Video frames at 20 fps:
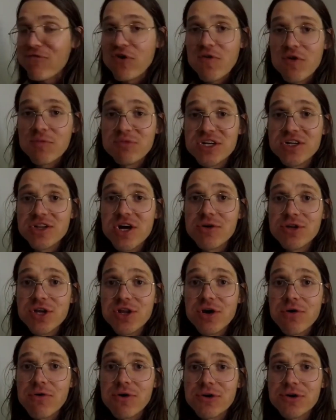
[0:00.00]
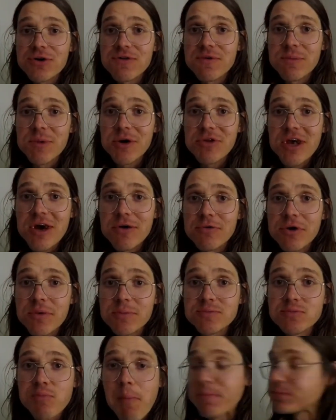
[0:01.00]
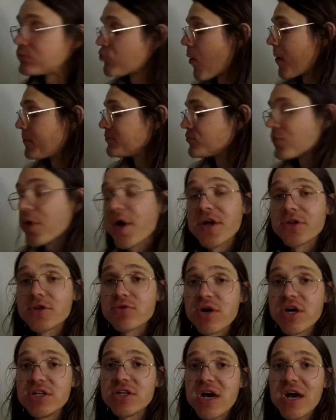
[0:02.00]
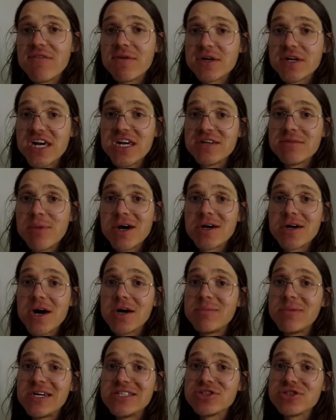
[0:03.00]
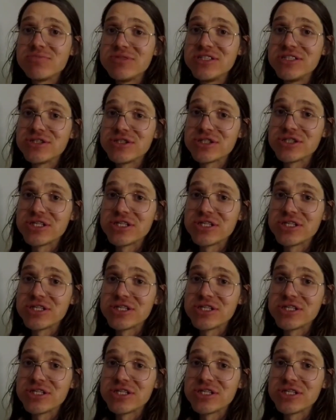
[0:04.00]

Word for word: If you have to be alone in the corner of a motel room, it's great to have a can of garbanzo beans to